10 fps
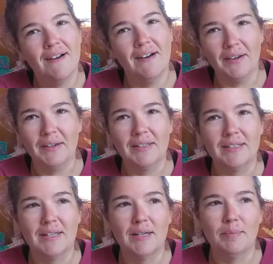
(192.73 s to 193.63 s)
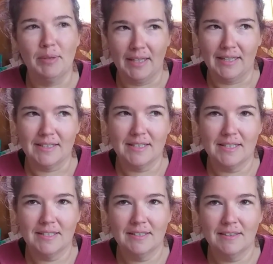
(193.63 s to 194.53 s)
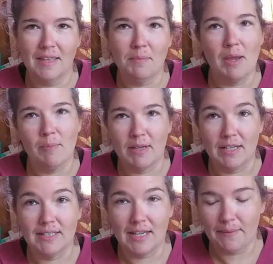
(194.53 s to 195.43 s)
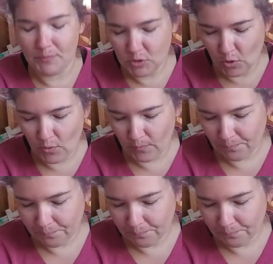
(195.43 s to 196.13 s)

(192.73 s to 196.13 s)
on a plant that may or may not die. So,